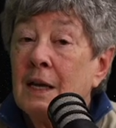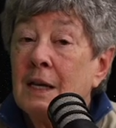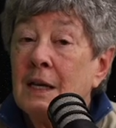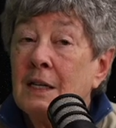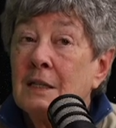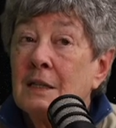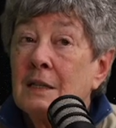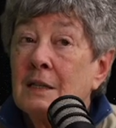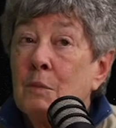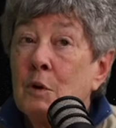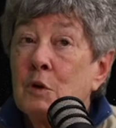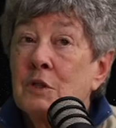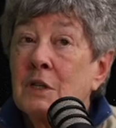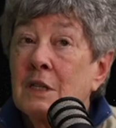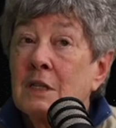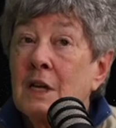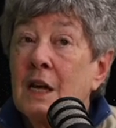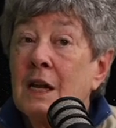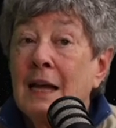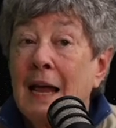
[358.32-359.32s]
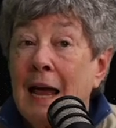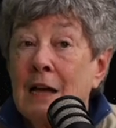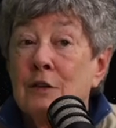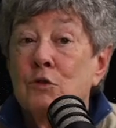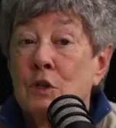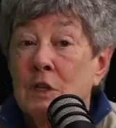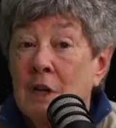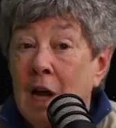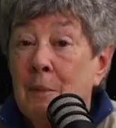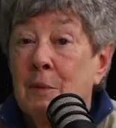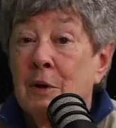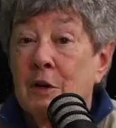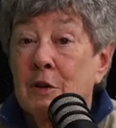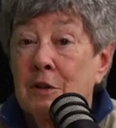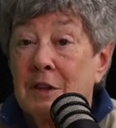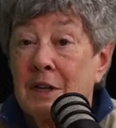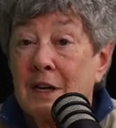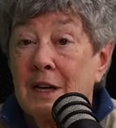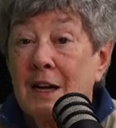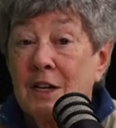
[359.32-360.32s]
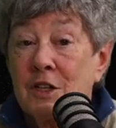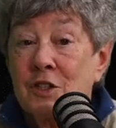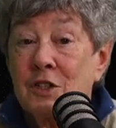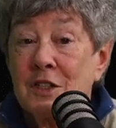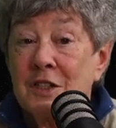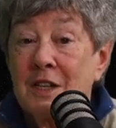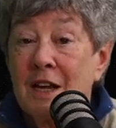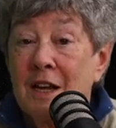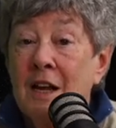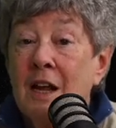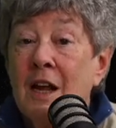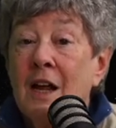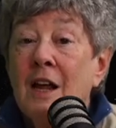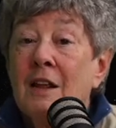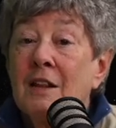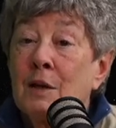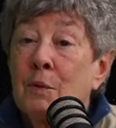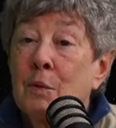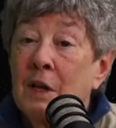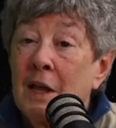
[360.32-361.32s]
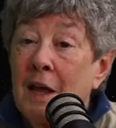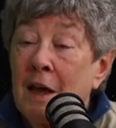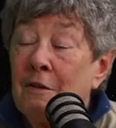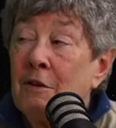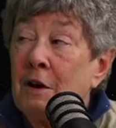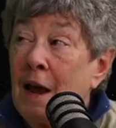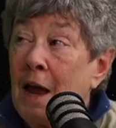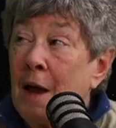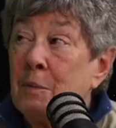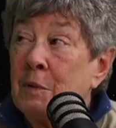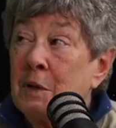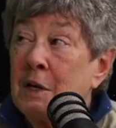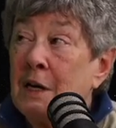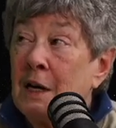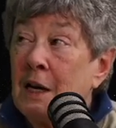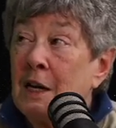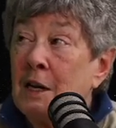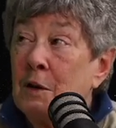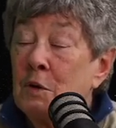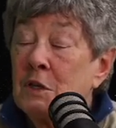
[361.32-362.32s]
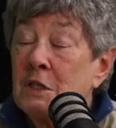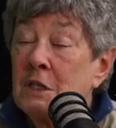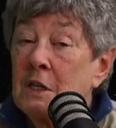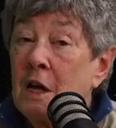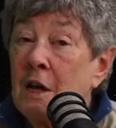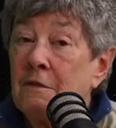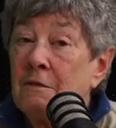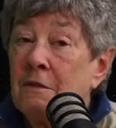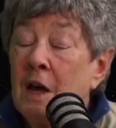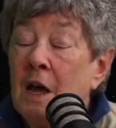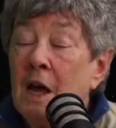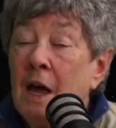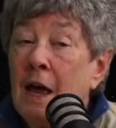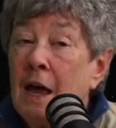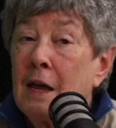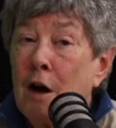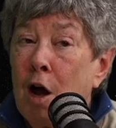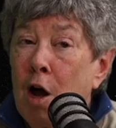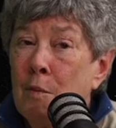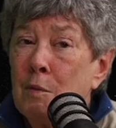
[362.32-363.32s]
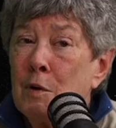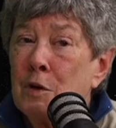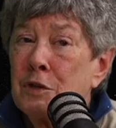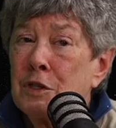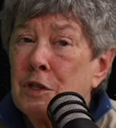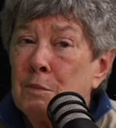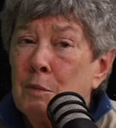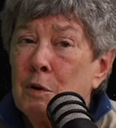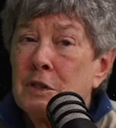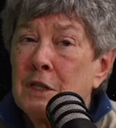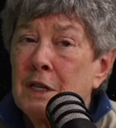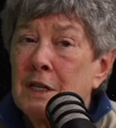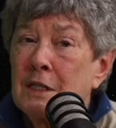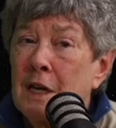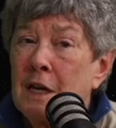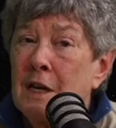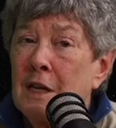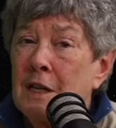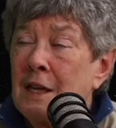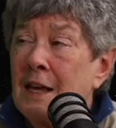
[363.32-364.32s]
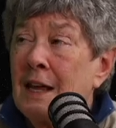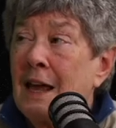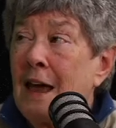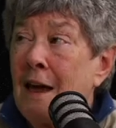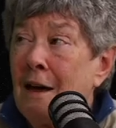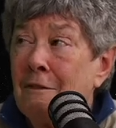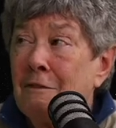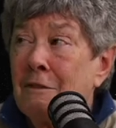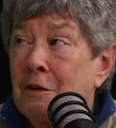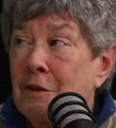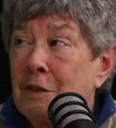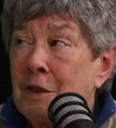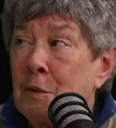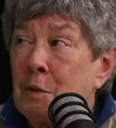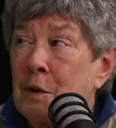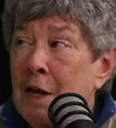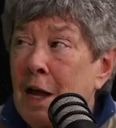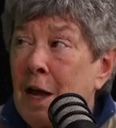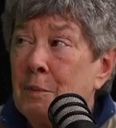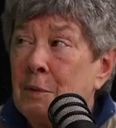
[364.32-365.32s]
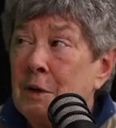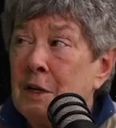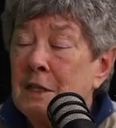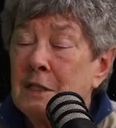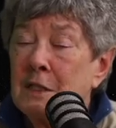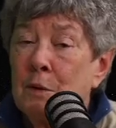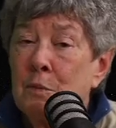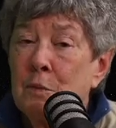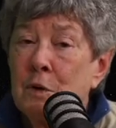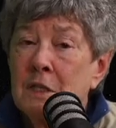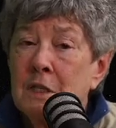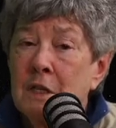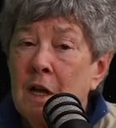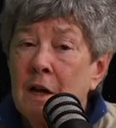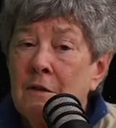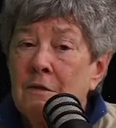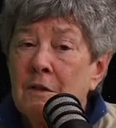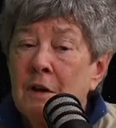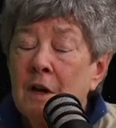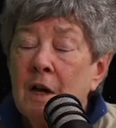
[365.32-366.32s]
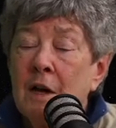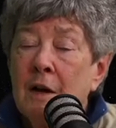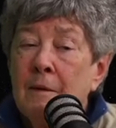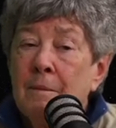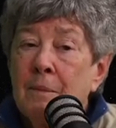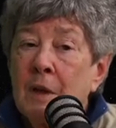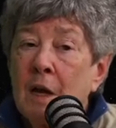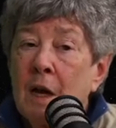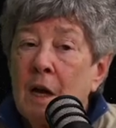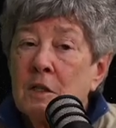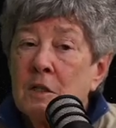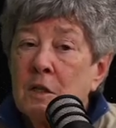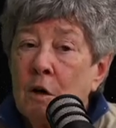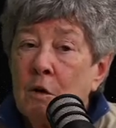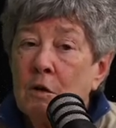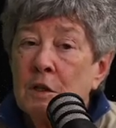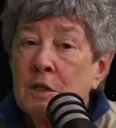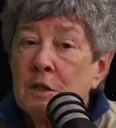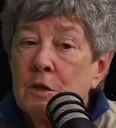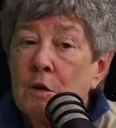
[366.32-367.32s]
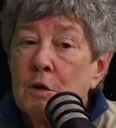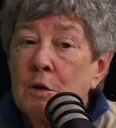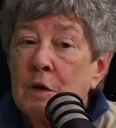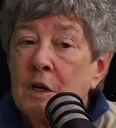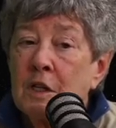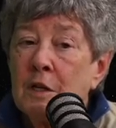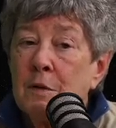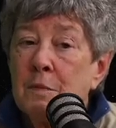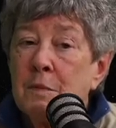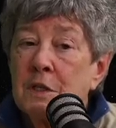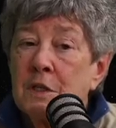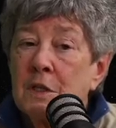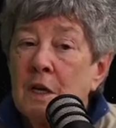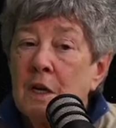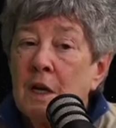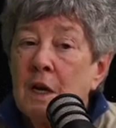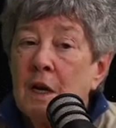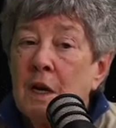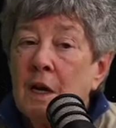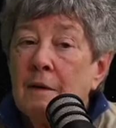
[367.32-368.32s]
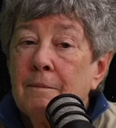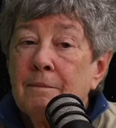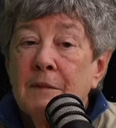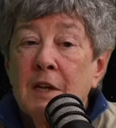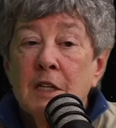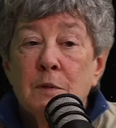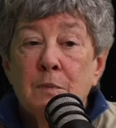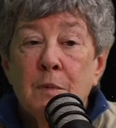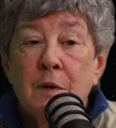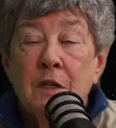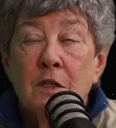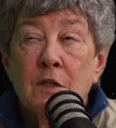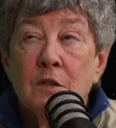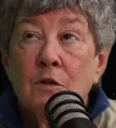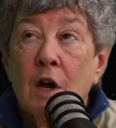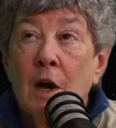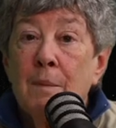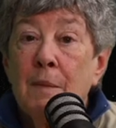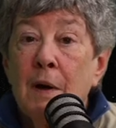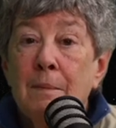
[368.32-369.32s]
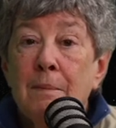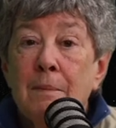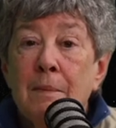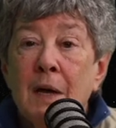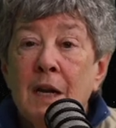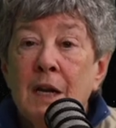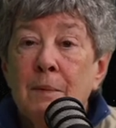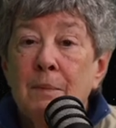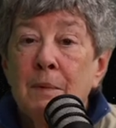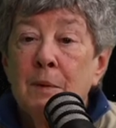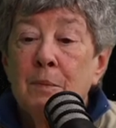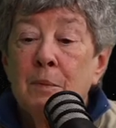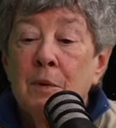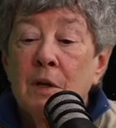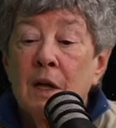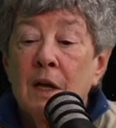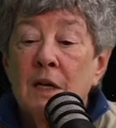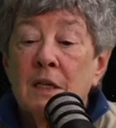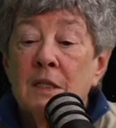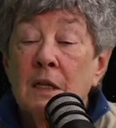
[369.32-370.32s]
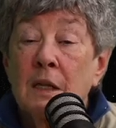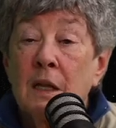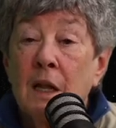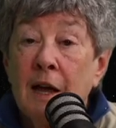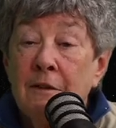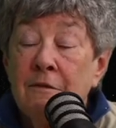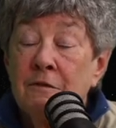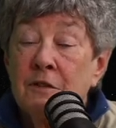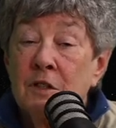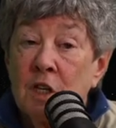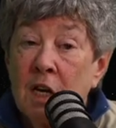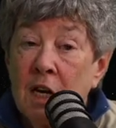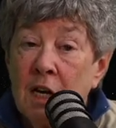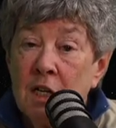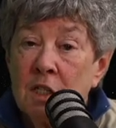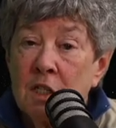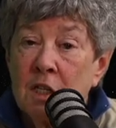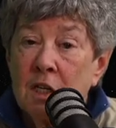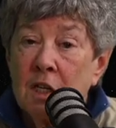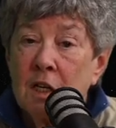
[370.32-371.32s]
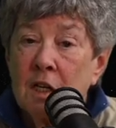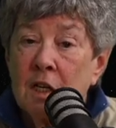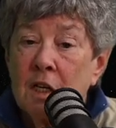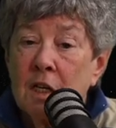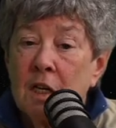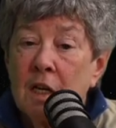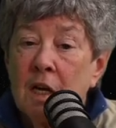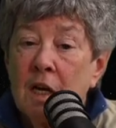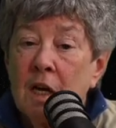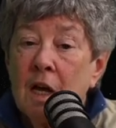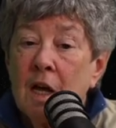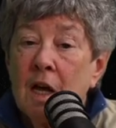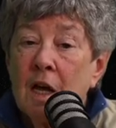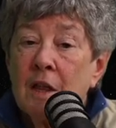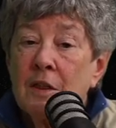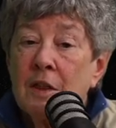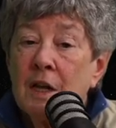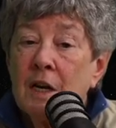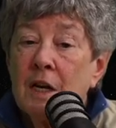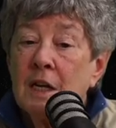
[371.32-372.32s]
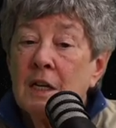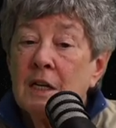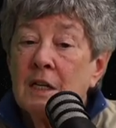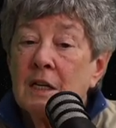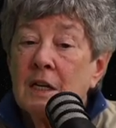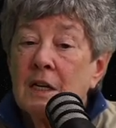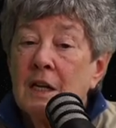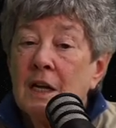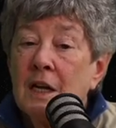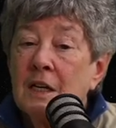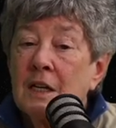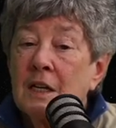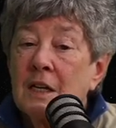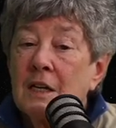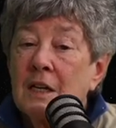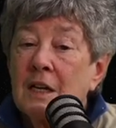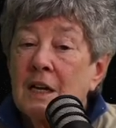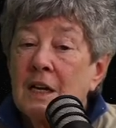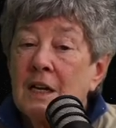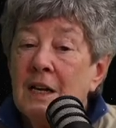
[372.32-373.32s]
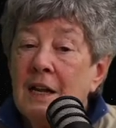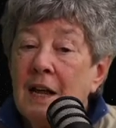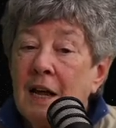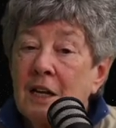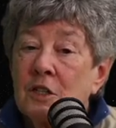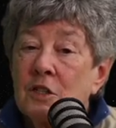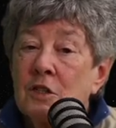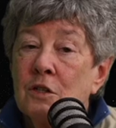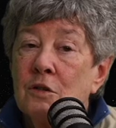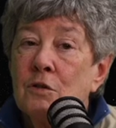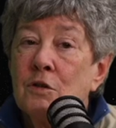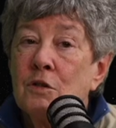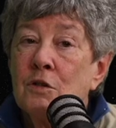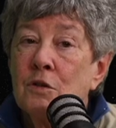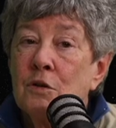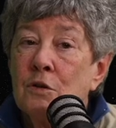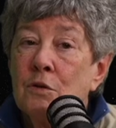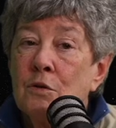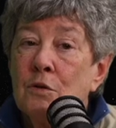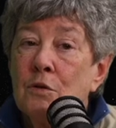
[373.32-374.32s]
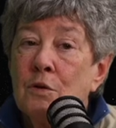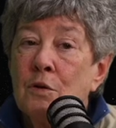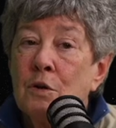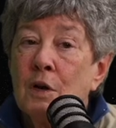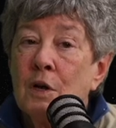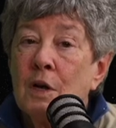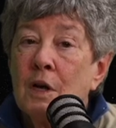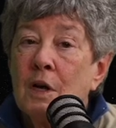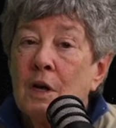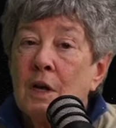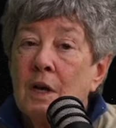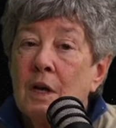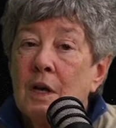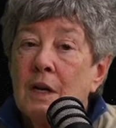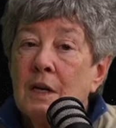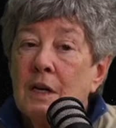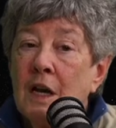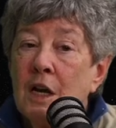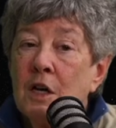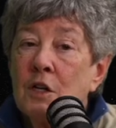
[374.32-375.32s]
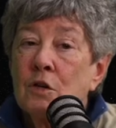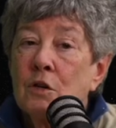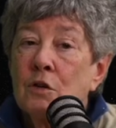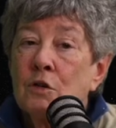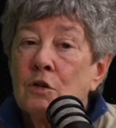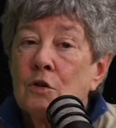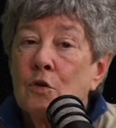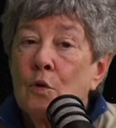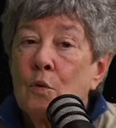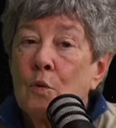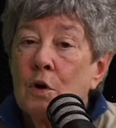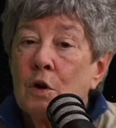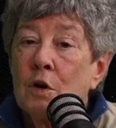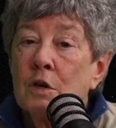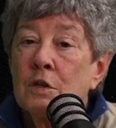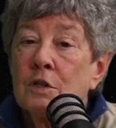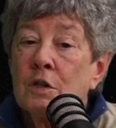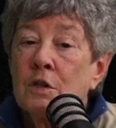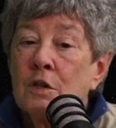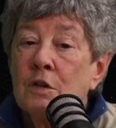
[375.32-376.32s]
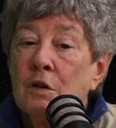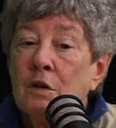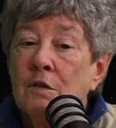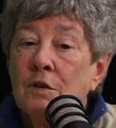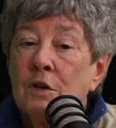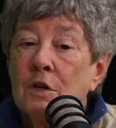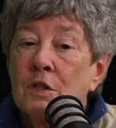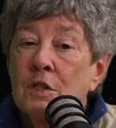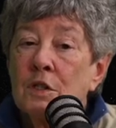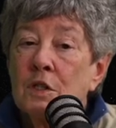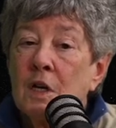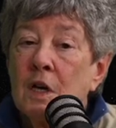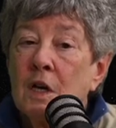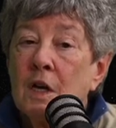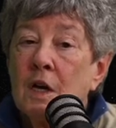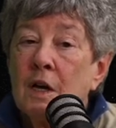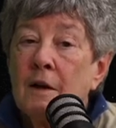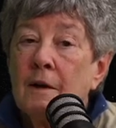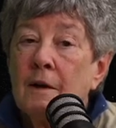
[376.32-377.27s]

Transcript: any most exciting astronomical thing, I should say, that will ever happen in anyone's life, and almost the most exciting thing ever that will happen in someone's life. A total solar eclipse has been described by many people as life-changing, that it connects you to nature, to the world, to the universe,